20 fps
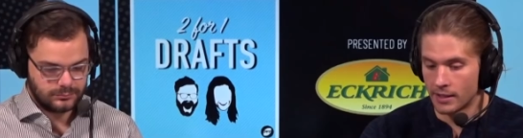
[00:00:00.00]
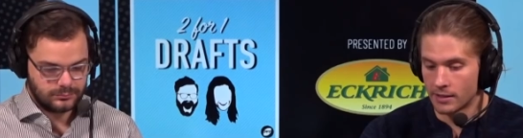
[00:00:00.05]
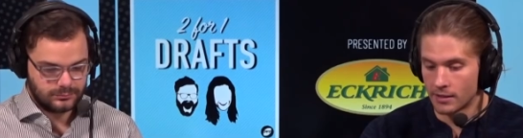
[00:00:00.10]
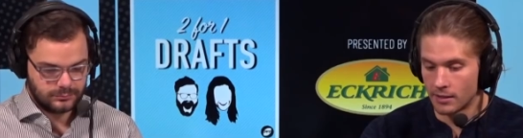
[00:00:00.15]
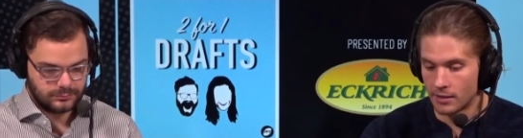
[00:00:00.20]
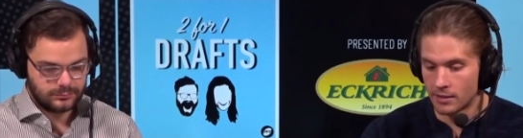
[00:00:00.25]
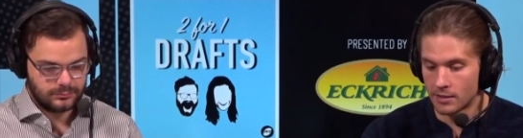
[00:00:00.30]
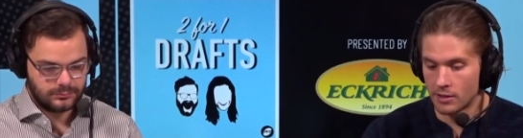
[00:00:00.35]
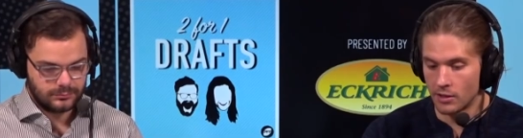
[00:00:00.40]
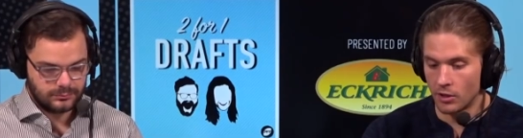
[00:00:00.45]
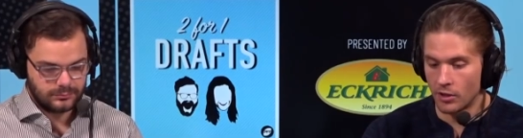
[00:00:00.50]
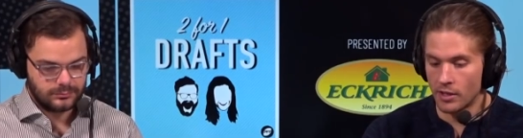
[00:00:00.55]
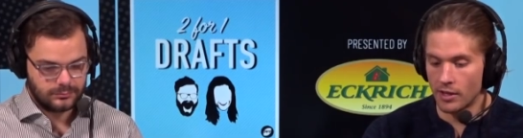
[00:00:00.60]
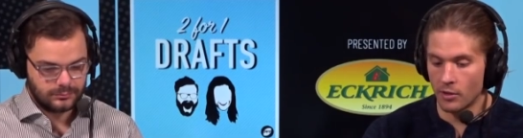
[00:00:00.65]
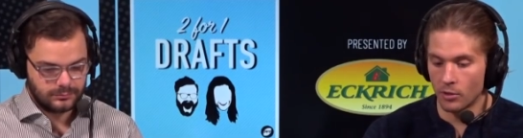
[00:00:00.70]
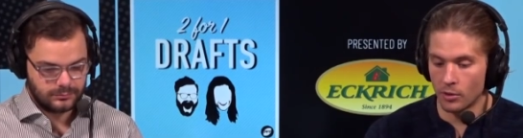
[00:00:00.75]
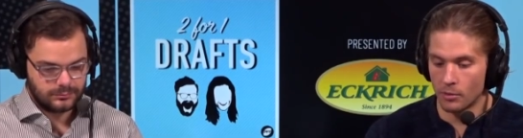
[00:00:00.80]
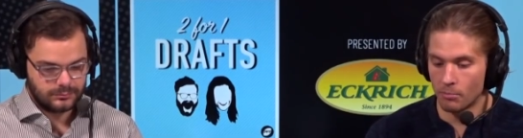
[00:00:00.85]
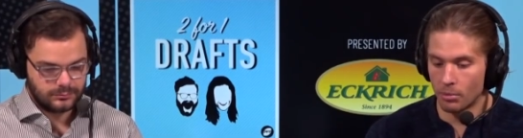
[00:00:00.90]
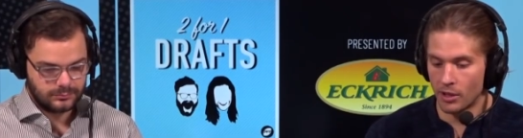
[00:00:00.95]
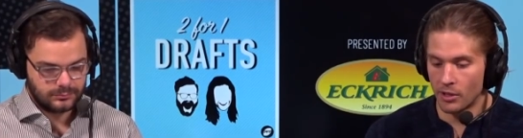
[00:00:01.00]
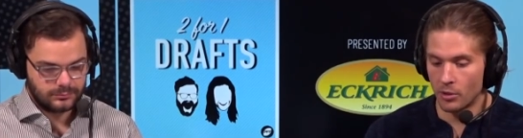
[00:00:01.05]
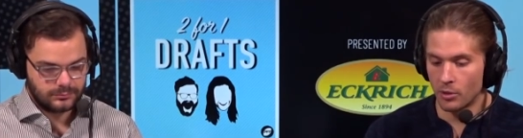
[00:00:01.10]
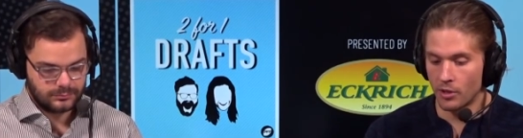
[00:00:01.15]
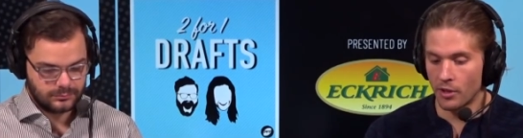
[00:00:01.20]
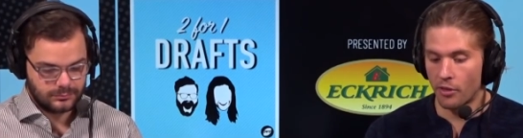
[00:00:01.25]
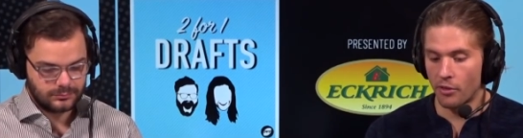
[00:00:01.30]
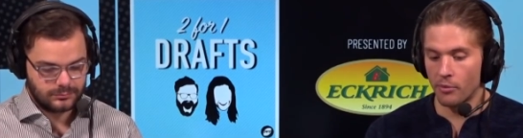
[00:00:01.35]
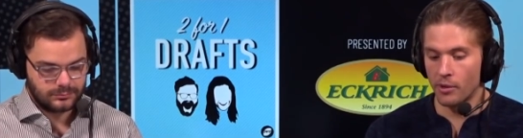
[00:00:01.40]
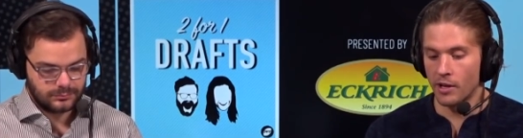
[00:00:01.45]
Speaker 1: into this year. He had only played
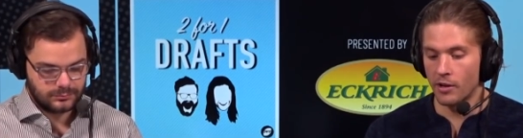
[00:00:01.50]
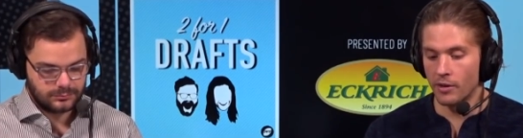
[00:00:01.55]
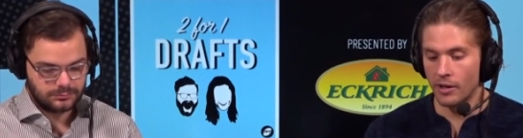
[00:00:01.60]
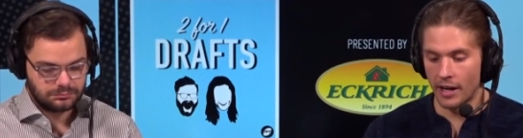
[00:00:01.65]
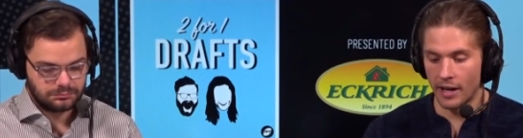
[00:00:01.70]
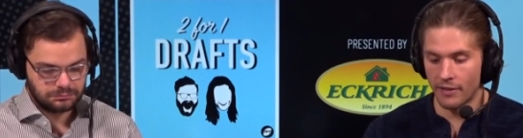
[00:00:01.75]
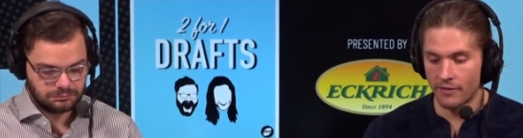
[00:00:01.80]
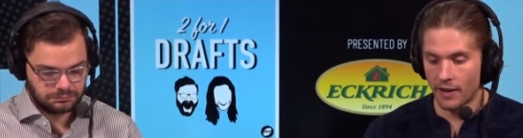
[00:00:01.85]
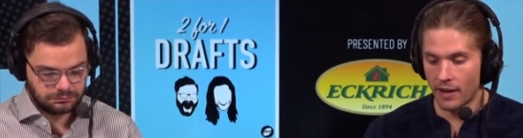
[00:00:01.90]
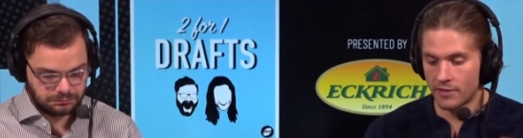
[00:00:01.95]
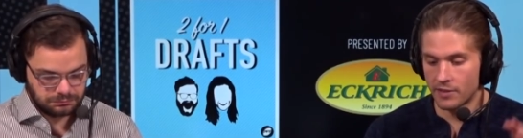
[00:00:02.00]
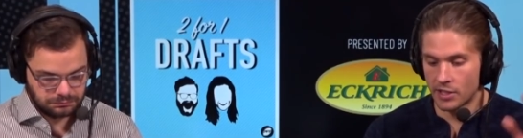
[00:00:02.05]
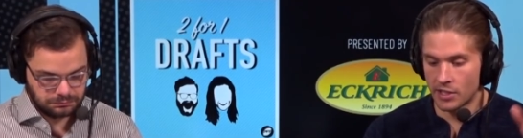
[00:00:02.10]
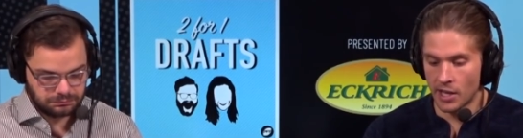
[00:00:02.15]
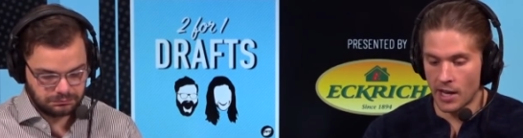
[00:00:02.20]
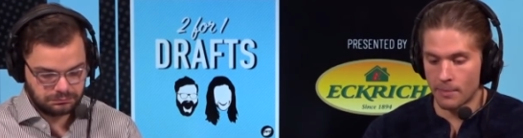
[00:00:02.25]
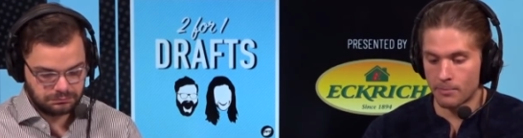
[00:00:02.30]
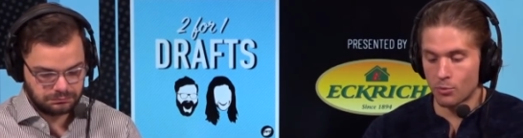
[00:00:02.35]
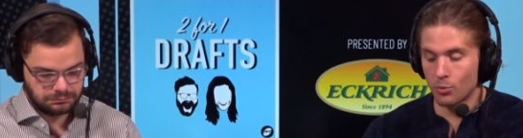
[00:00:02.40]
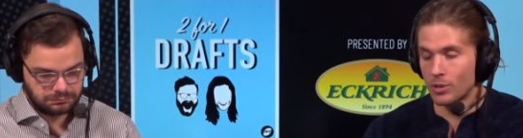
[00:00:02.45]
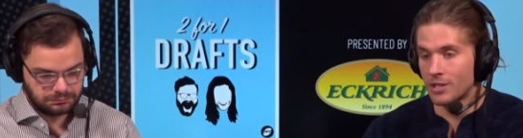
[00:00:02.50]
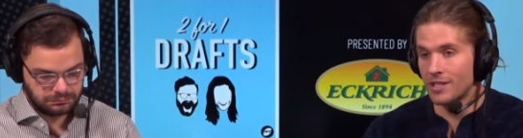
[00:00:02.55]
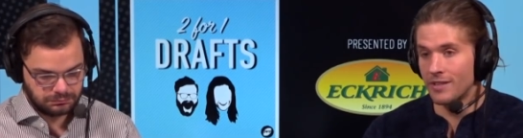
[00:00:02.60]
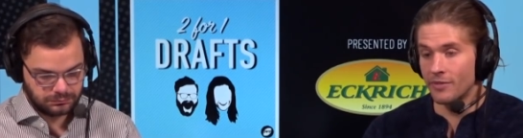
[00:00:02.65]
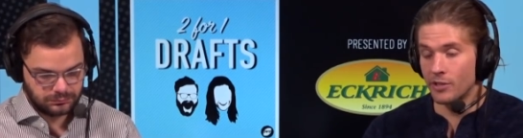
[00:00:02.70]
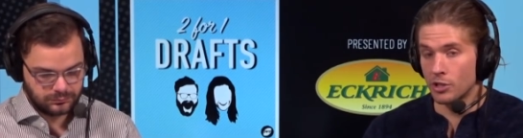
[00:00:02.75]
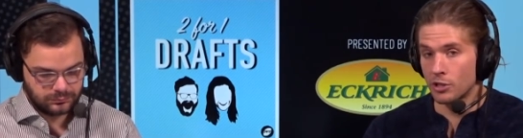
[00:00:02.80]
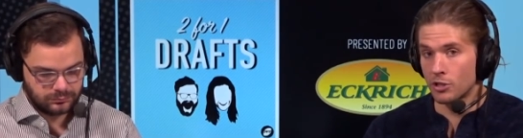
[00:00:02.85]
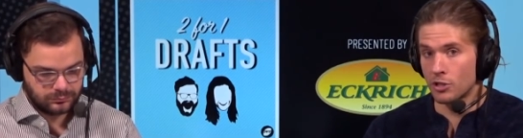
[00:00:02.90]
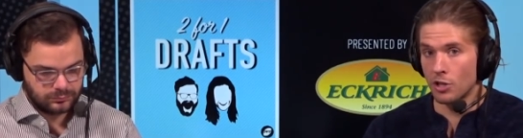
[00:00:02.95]
only 395 snaps, wasn't
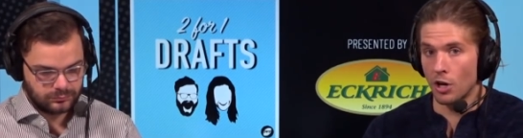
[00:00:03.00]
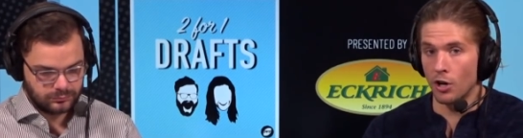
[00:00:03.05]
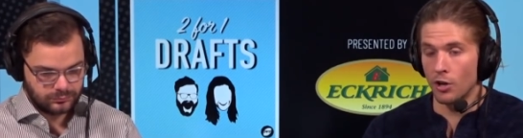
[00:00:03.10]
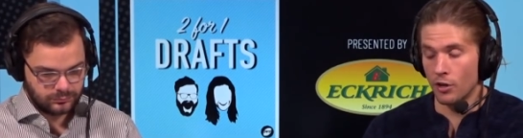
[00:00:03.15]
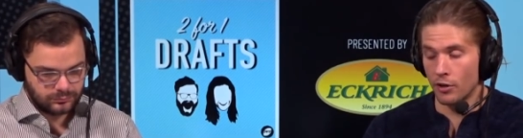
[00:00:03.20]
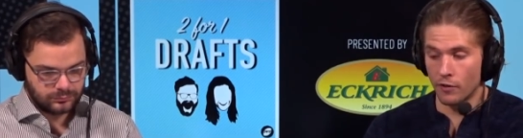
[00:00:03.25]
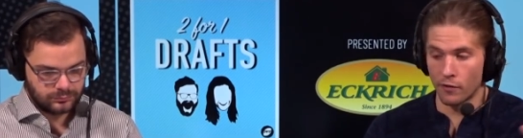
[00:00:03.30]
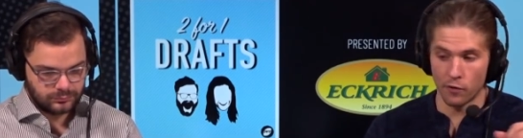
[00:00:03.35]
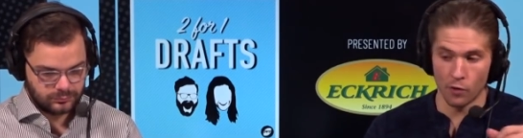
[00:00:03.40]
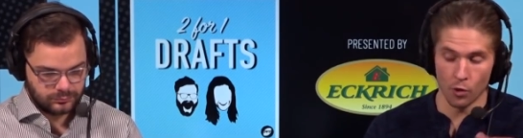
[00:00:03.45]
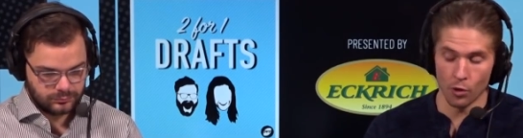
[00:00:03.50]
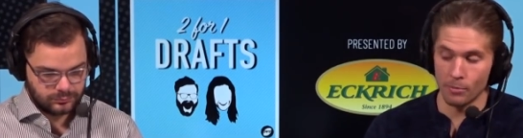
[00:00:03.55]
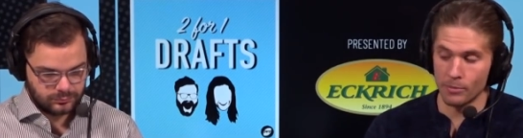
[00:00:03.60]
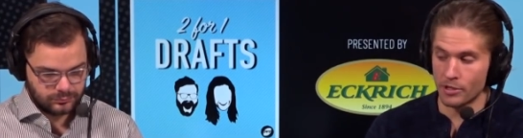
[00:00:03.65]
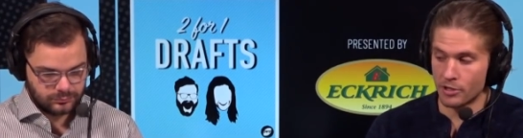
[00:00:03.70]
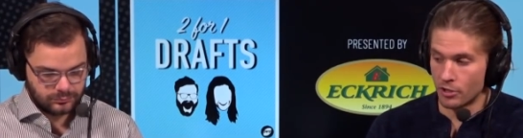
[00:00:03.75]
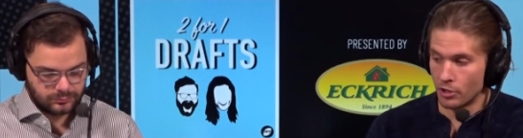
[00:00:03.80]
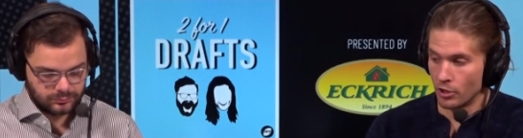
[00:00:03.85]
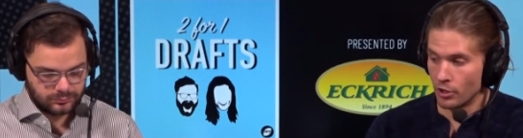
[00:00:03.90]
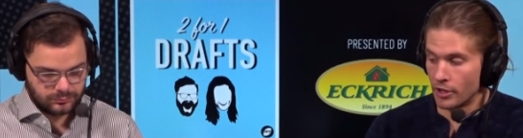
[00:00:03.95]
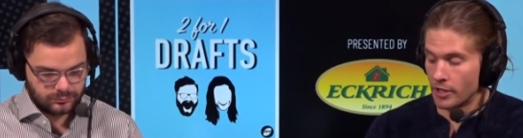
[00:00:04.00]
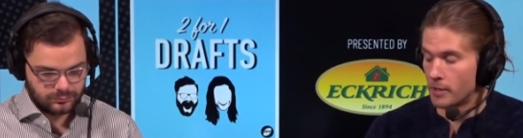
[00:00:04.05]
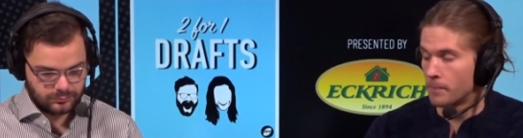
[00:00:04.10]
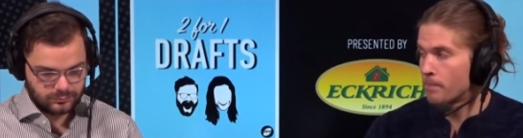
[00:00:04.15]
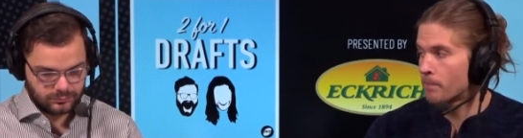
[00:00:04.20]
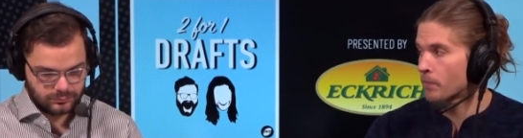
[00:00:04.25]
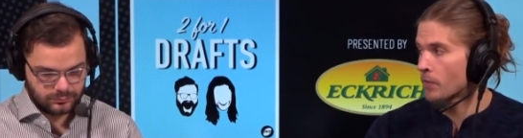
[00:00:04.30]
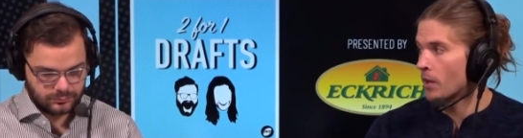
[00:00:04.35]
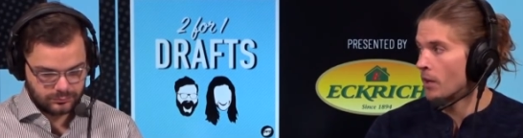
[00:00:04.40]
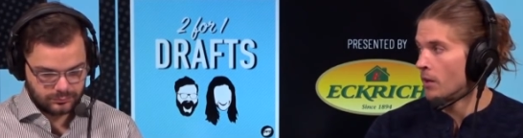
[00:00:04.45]
even a starter for Missouri
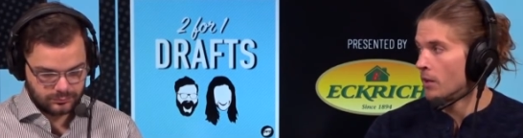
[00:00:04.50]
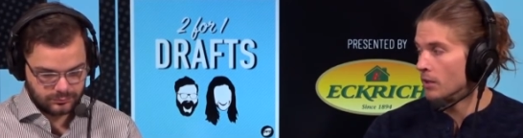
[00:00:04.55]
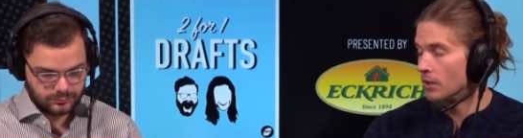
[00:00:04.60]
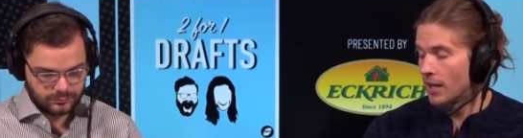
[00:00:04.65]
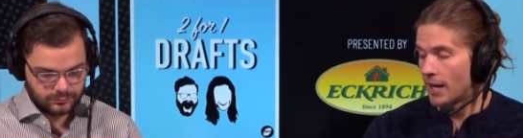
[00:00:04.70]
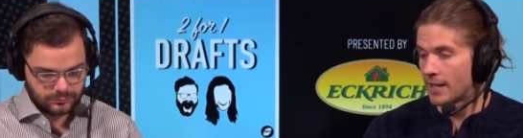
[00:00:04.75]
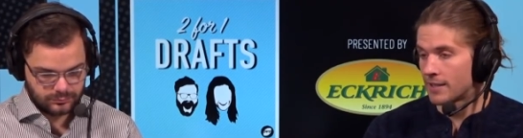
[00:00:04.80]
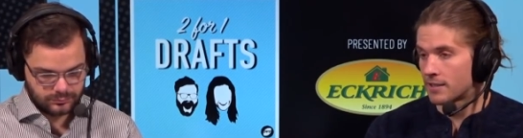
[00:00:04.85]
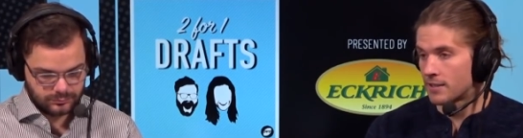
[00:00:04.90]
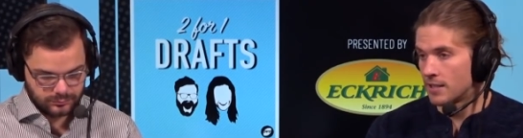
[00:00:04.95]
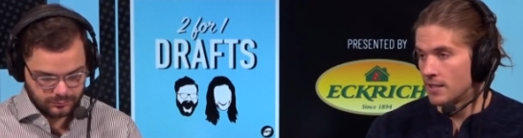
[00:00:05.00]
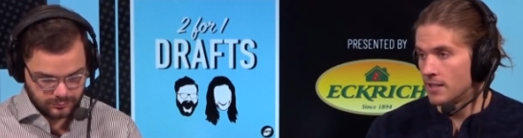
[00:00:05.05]
last